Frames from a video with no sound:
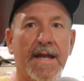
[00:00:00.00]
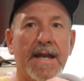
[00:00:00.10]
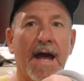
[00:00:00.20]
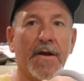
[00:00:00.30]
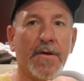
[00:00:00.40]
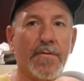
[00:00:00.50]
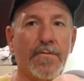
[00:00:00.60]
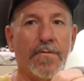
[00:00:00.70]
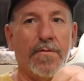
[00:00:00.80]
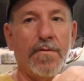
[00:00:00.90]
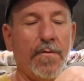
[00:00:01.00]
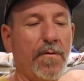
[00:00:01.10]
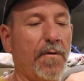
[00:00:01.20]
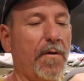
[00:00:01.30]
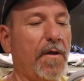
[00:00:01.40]
Now
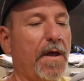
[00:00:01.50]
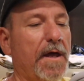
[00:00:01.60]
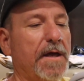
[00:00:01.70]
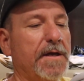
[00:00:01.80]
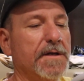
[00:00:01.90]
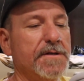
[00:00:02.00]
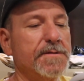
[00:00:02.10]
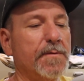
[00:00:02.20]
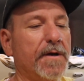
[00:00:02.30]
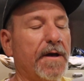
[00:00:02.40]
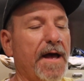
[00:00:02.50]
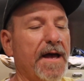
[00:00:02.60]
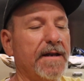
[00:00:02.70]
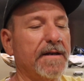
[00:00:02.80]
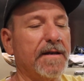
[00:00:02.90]
you just want to go
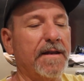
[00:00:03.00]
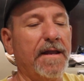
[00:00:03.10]
ahead and